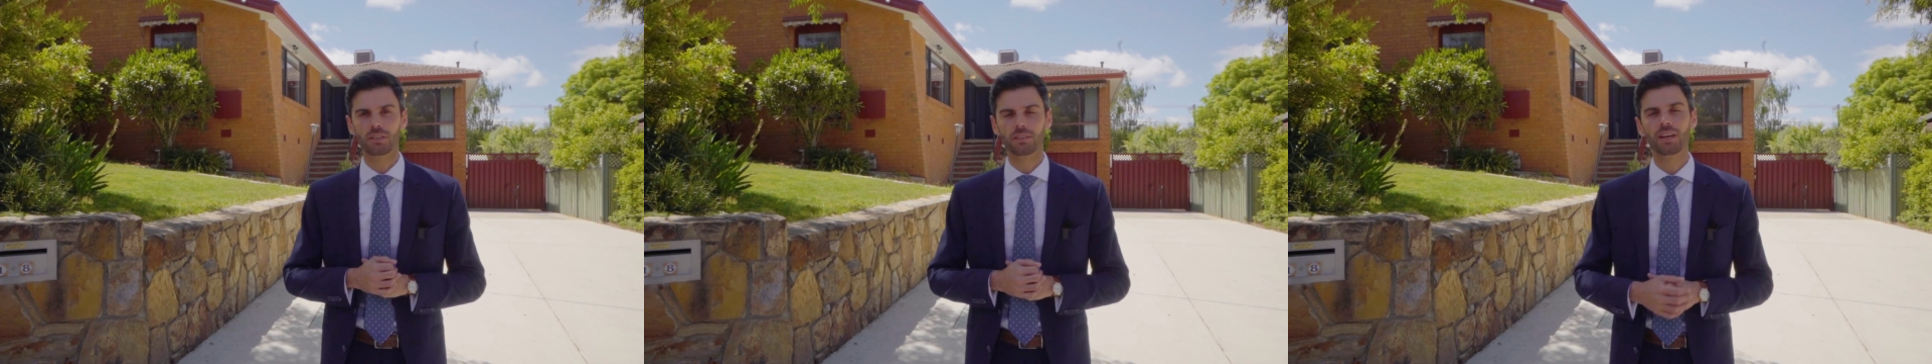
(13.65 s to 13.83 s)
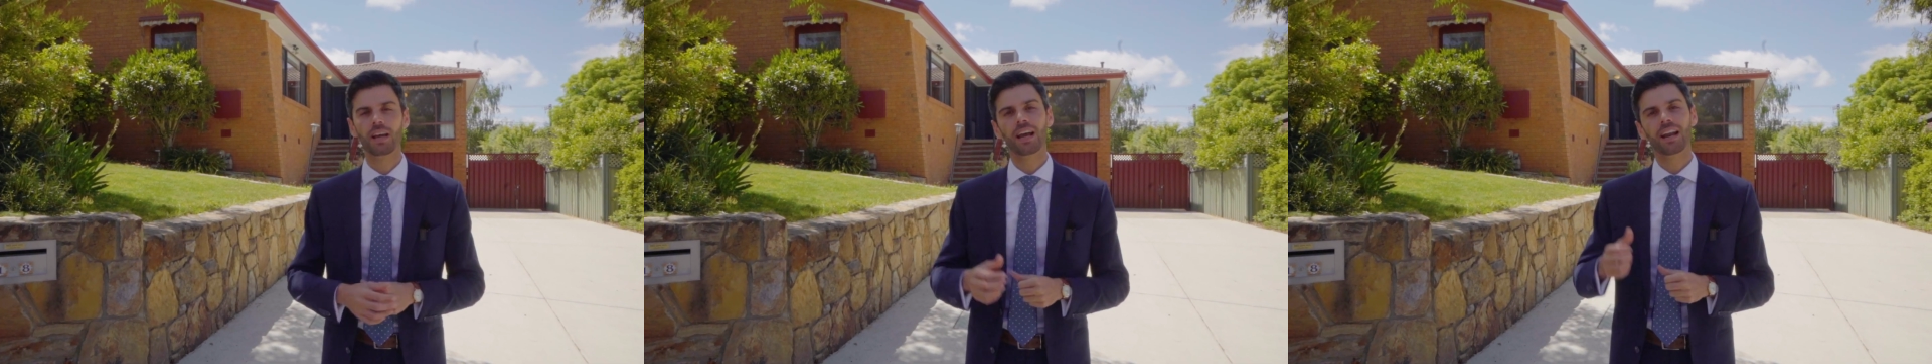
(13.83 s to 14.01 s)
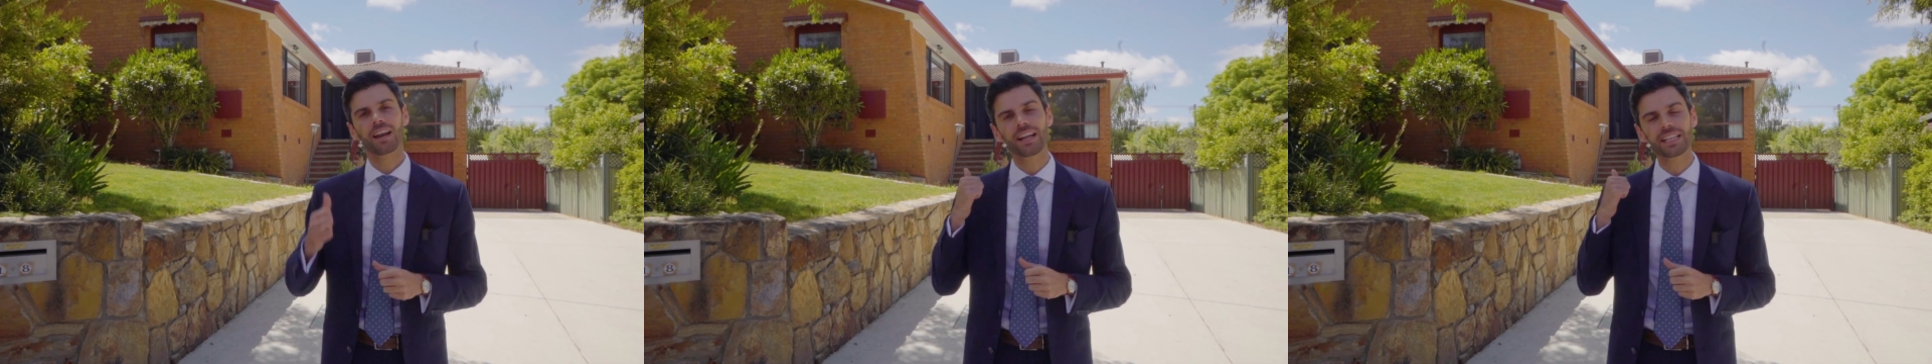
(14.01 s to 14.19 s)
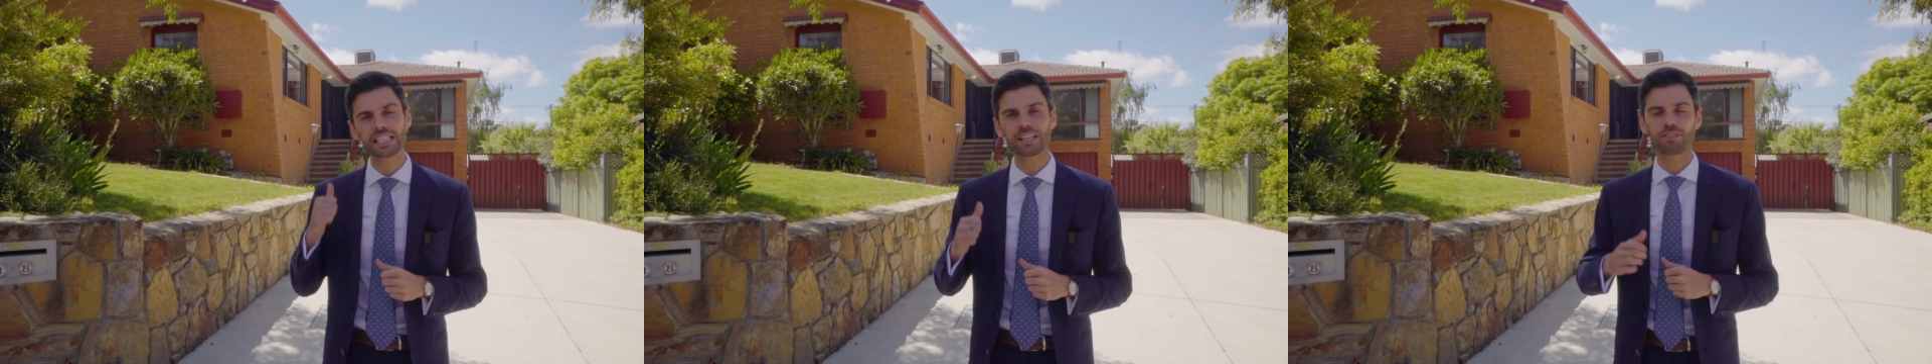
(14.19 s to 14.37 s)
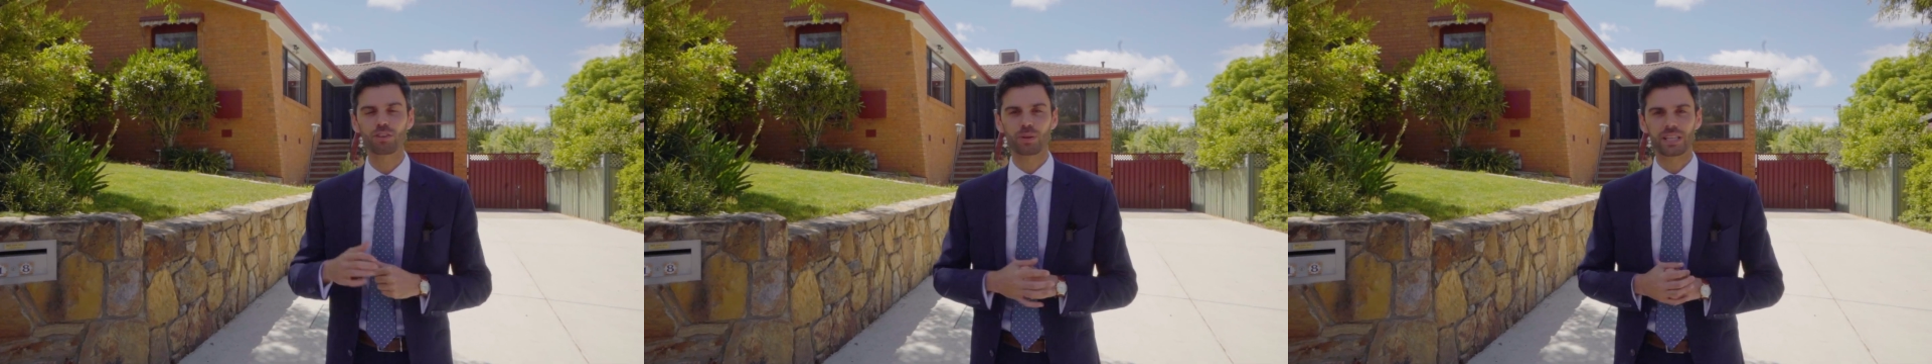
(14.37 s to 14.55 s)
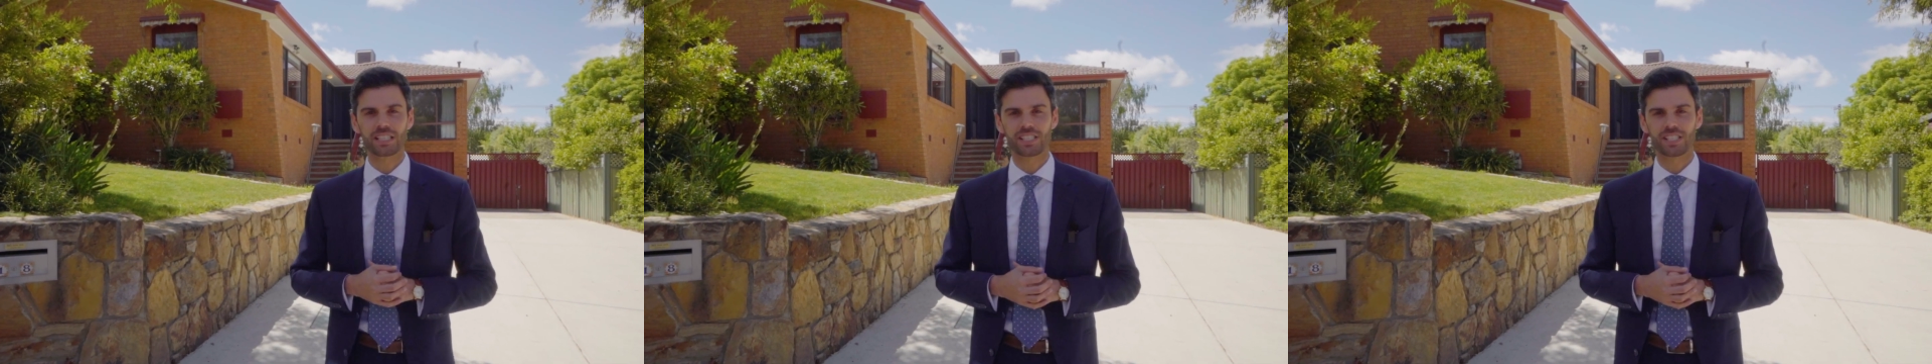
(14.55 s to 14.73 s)
Let's have a
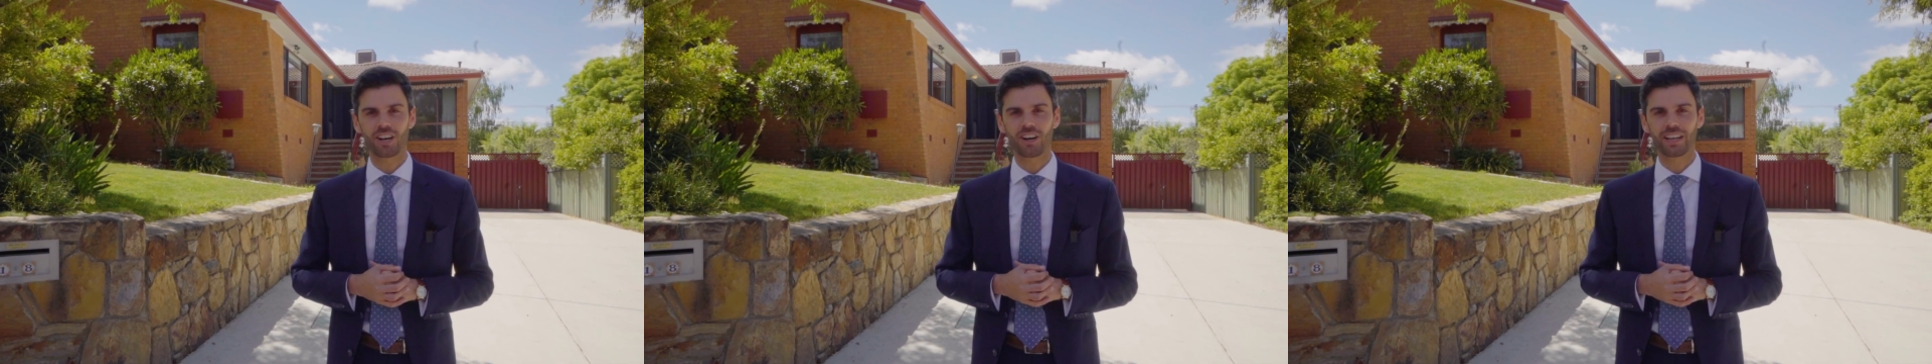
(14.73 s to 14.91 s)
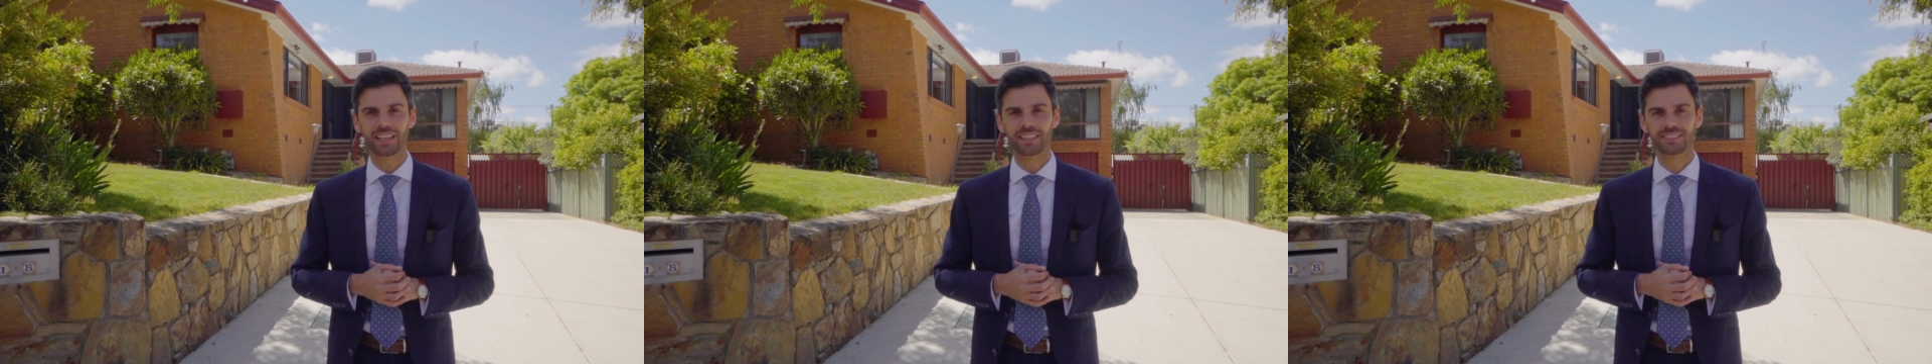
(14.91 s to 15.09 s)
look inside.